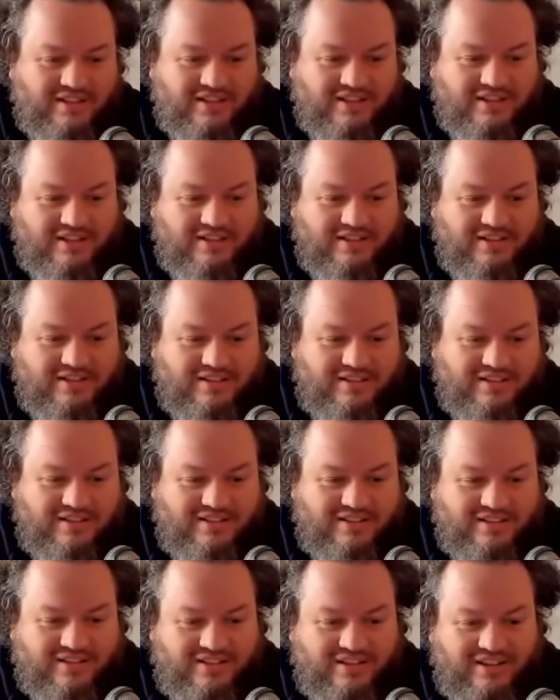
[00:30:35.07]
Yeah.
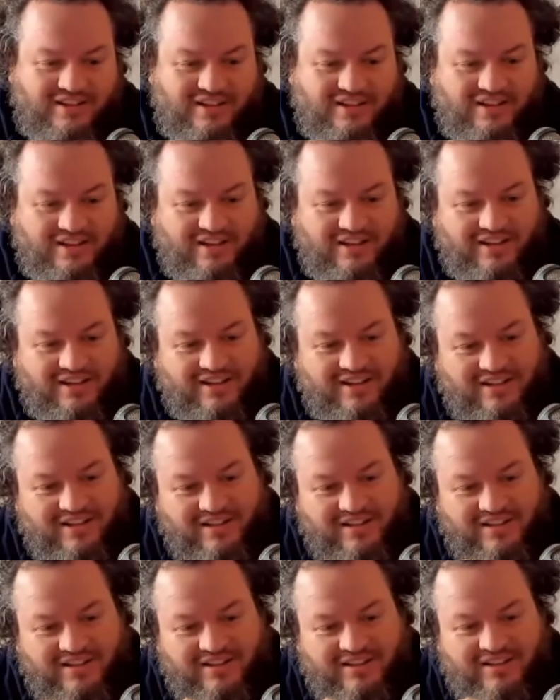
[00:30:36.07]
Yeah. For us, it was always
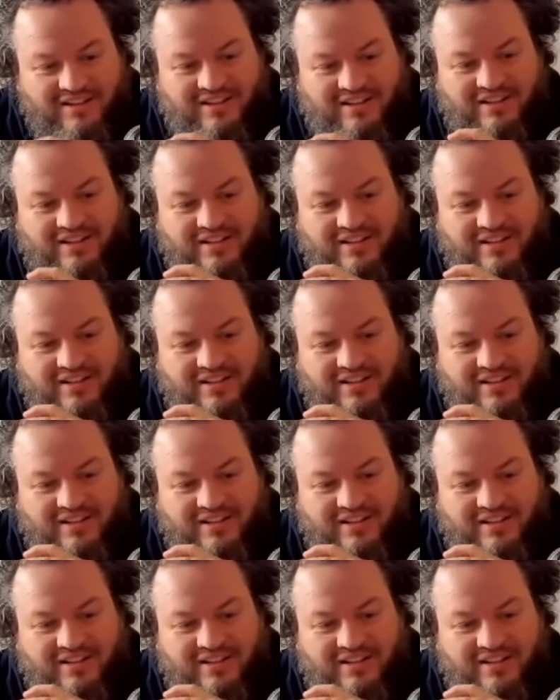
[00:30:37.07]
the risk,